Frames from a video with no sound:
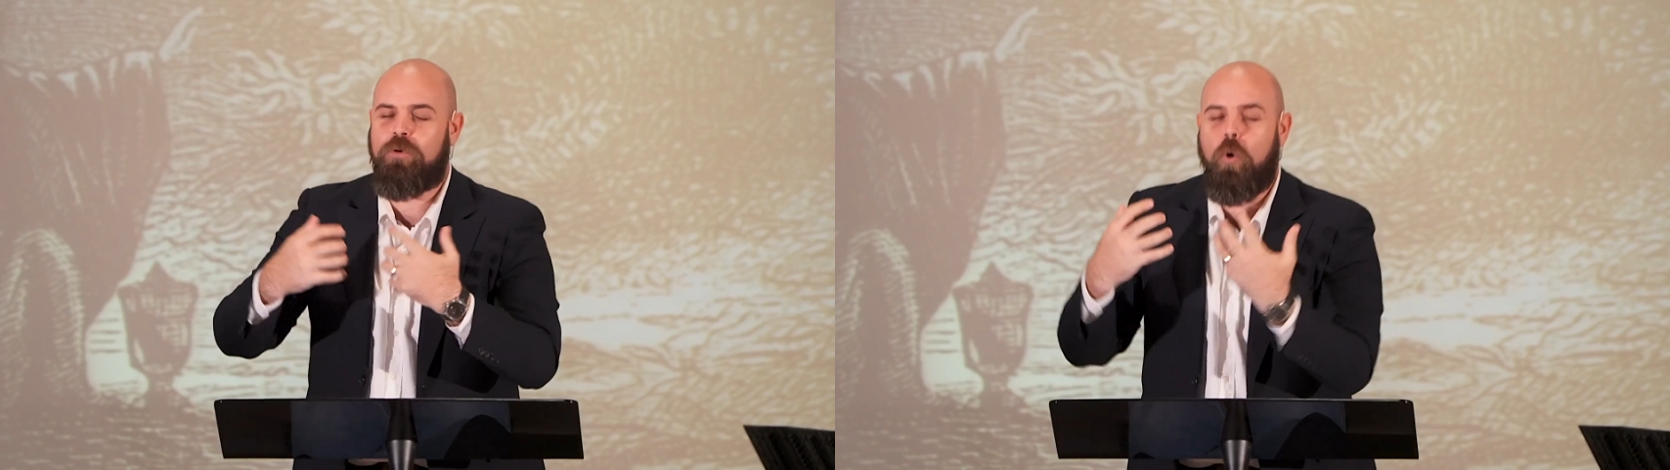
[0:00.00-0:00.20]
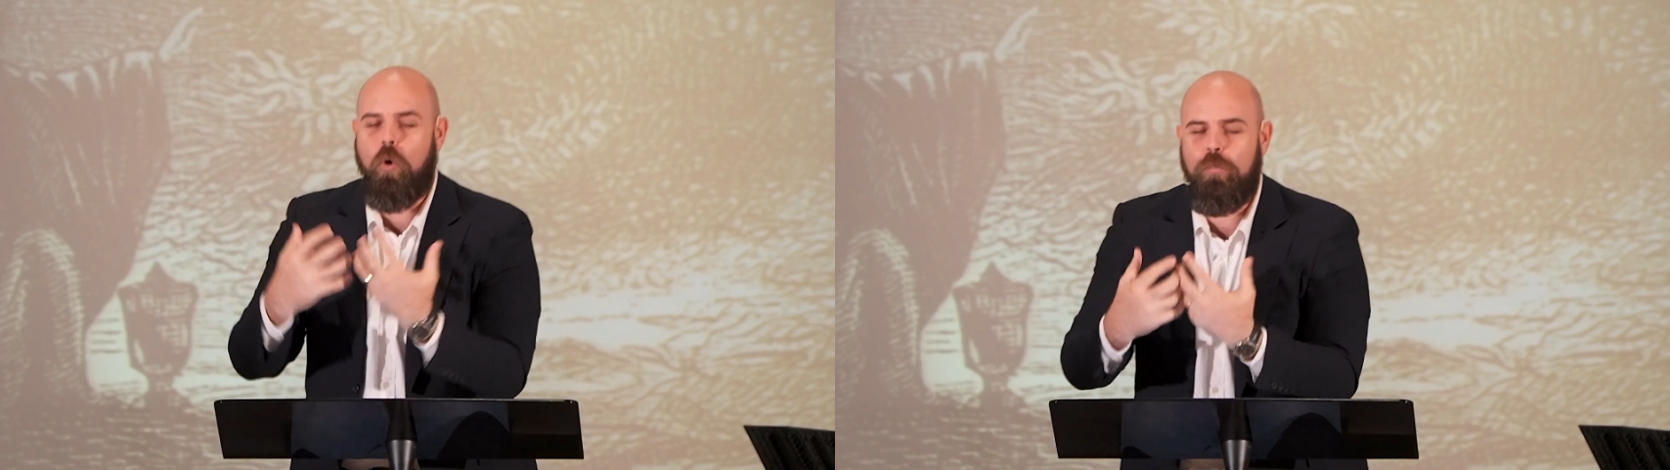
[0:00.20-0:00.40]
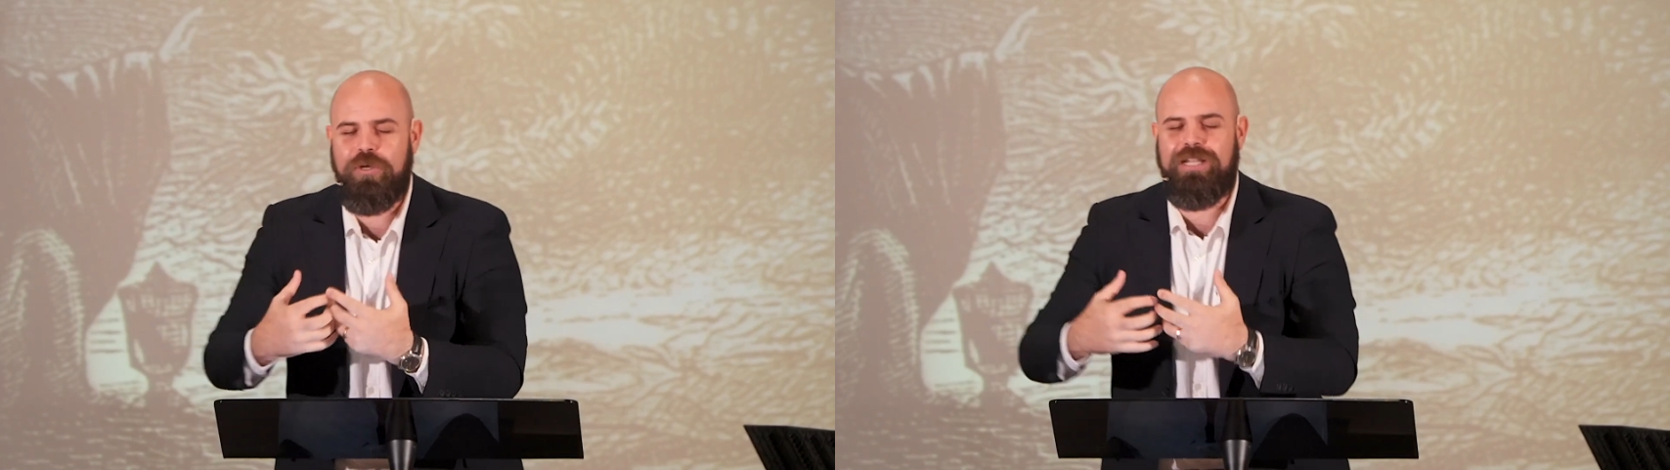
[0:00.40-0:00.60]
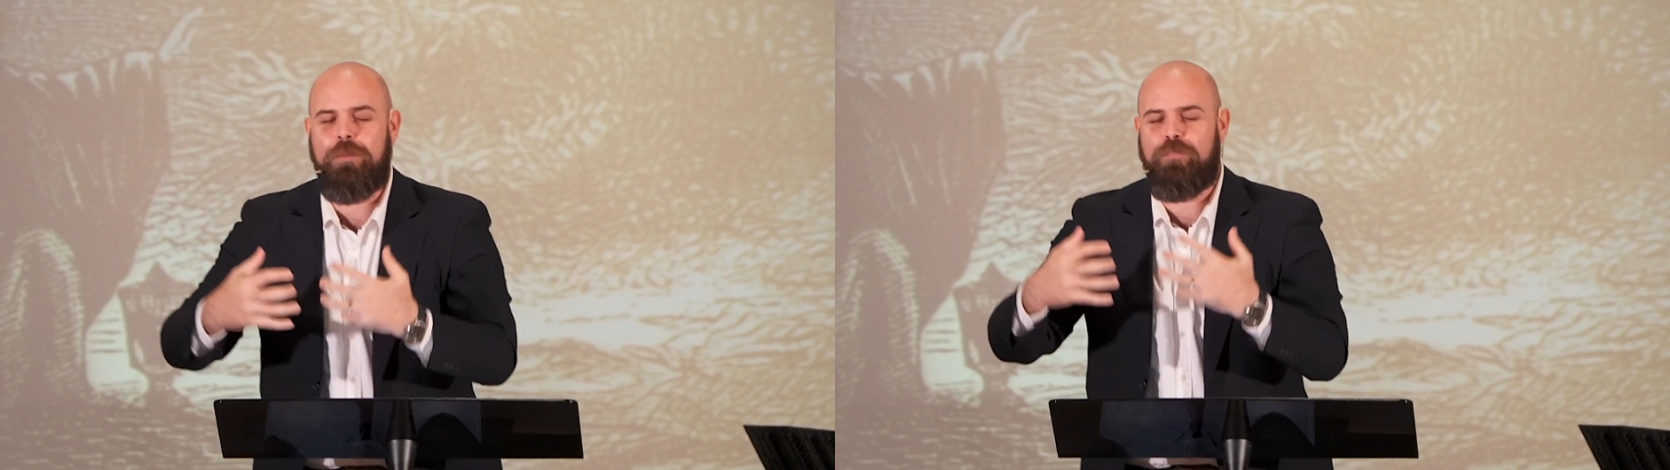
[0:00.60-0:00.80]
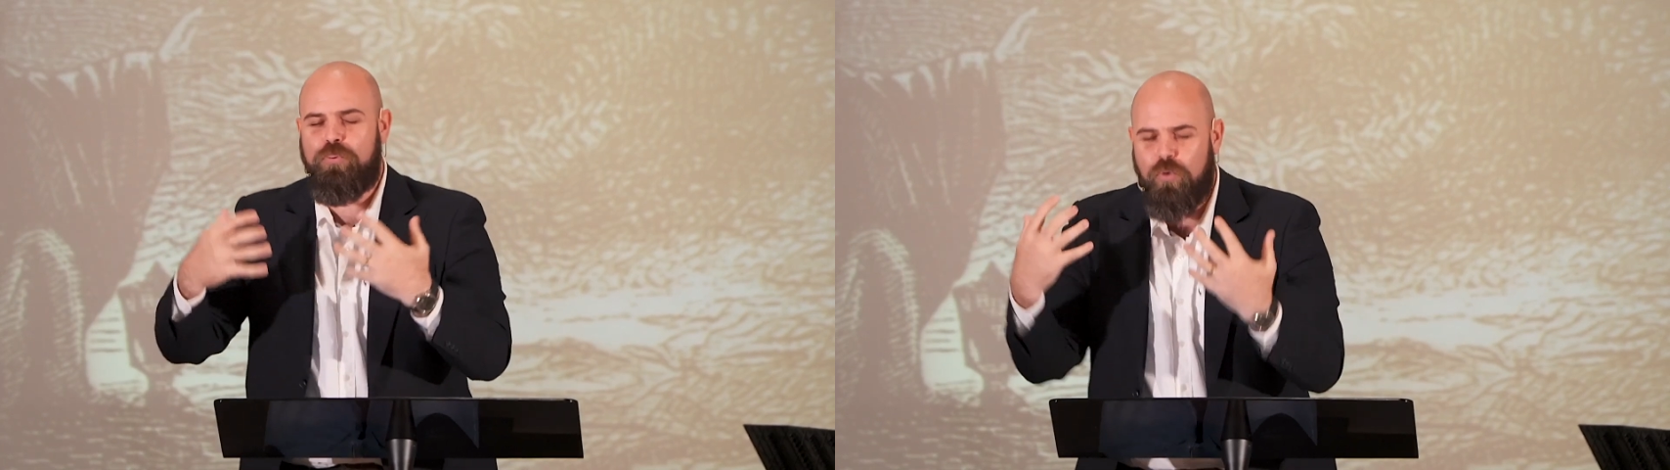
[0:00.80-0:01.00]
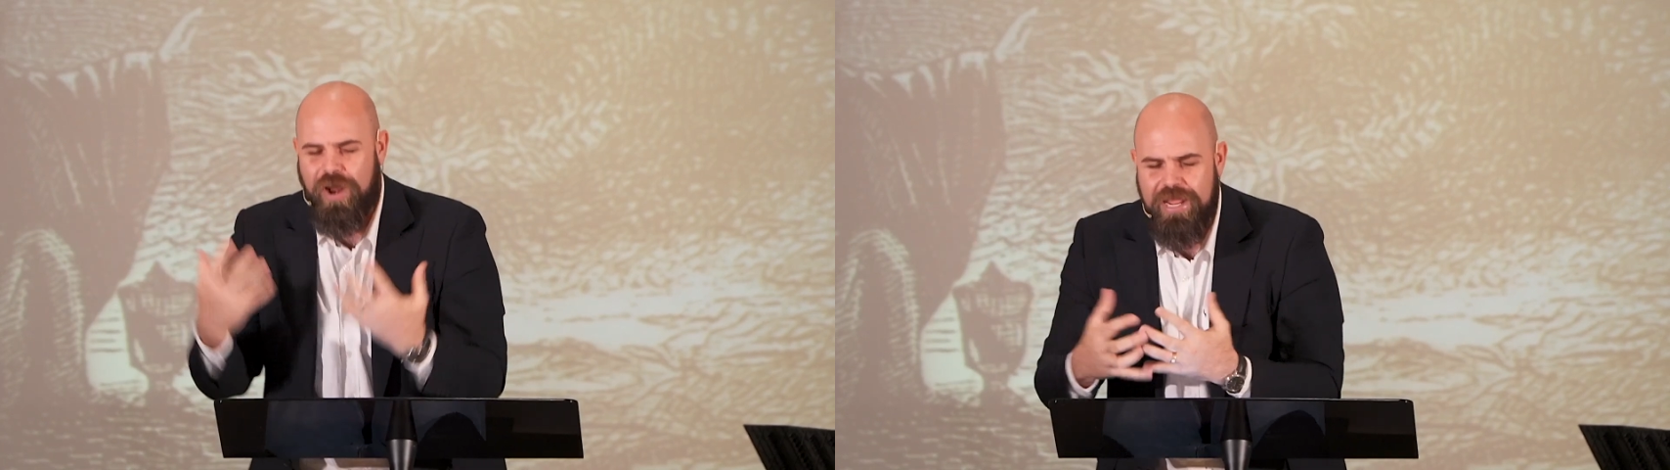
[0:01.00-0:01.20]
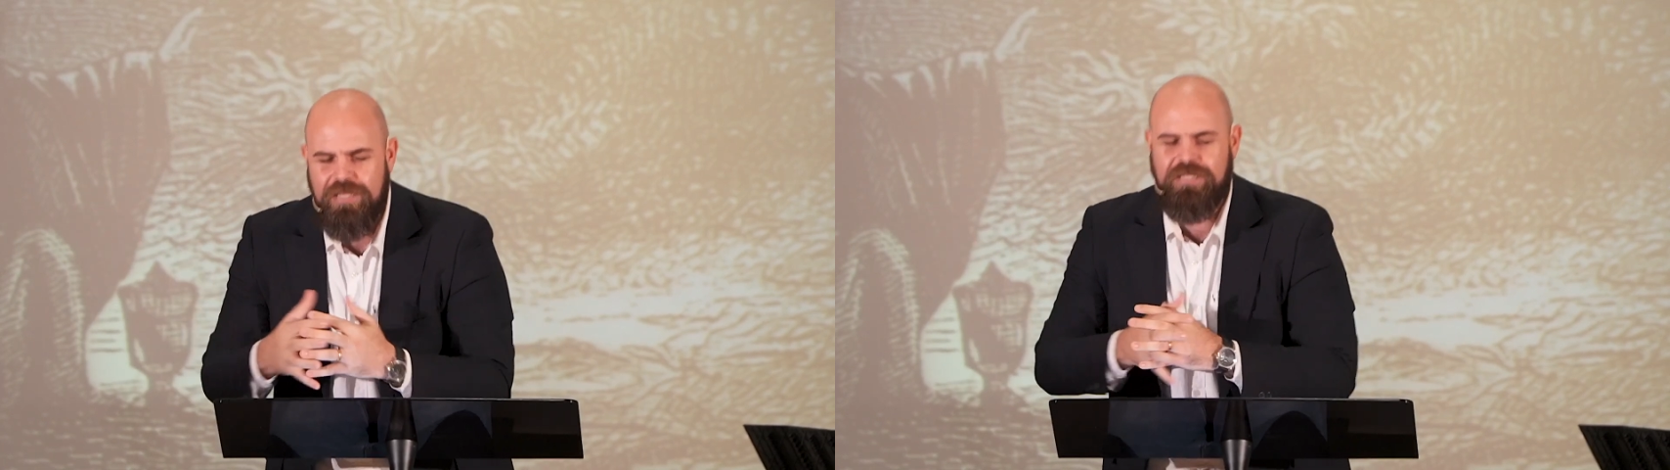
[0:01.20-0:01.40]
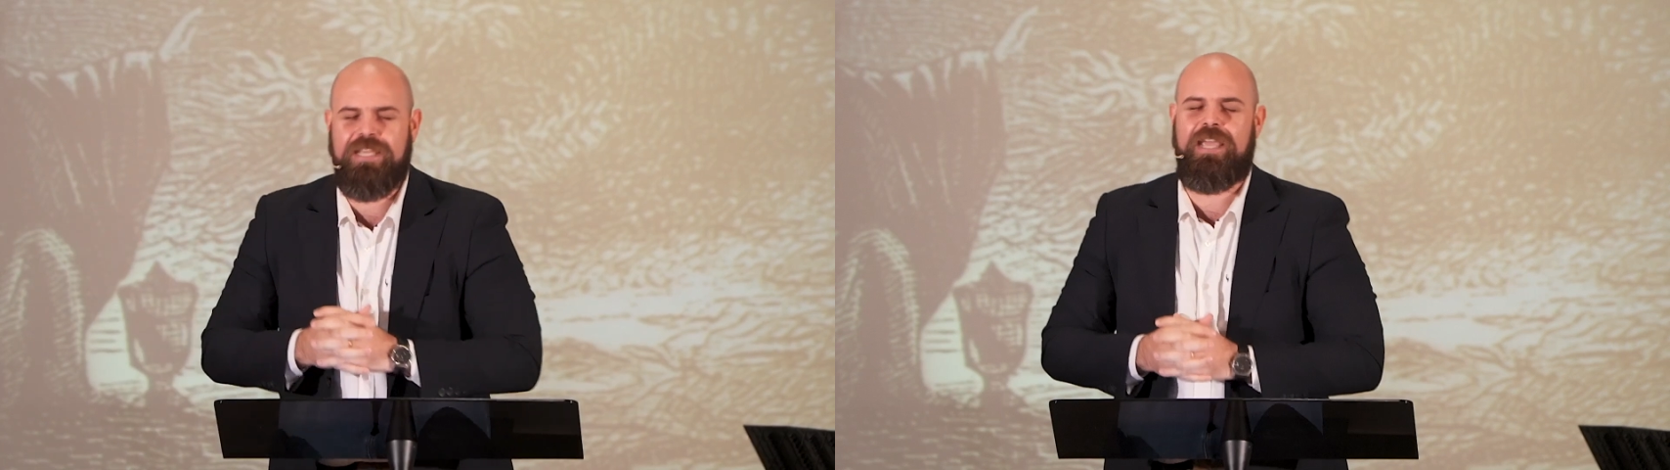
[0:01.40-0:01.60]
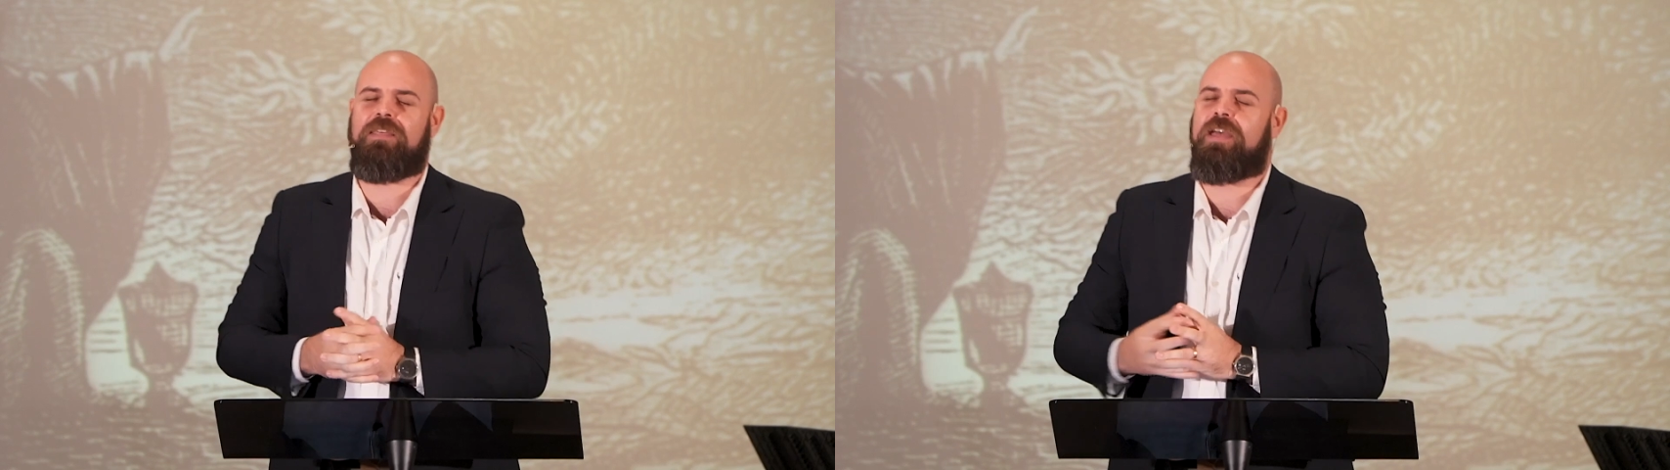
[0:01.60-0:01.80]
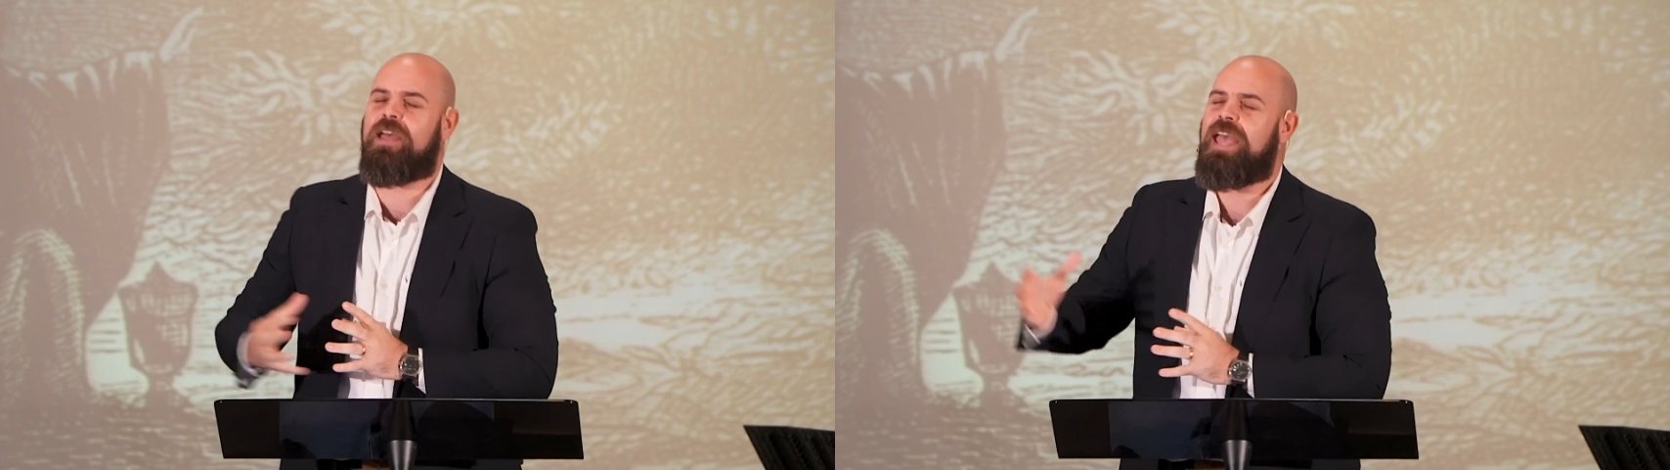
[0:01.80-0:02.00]
corporately praying
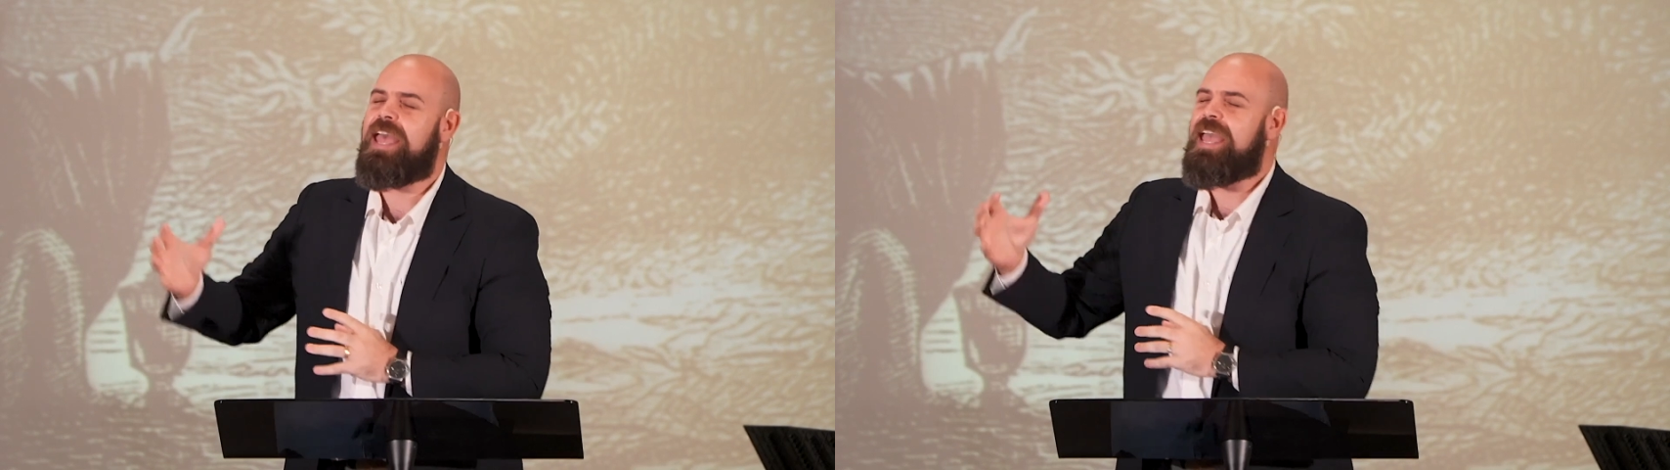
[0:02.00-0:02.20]
together,